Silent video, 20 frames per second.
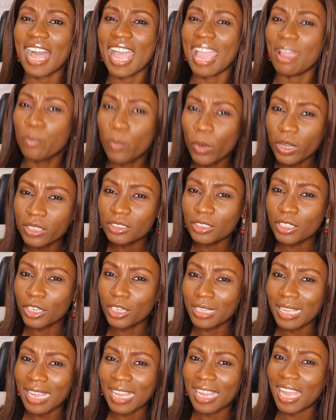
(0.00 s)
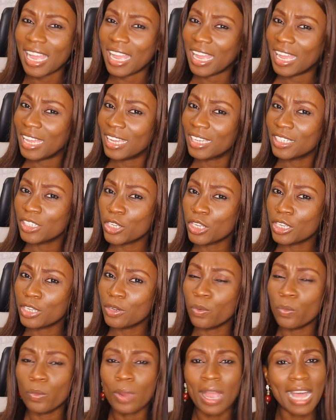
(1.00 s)
I wondered, uh
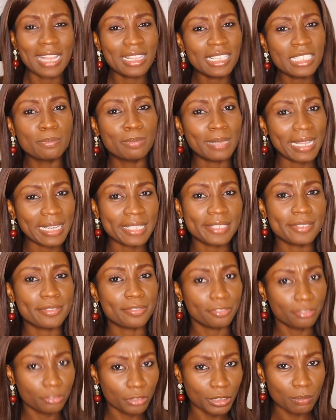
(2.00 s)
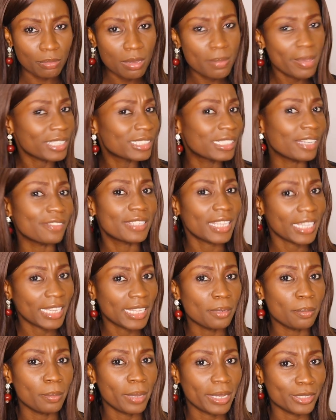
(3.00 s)
are these blankets free? Maybe I should have
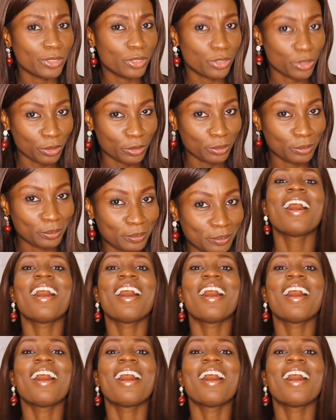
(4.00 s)
taken mine too.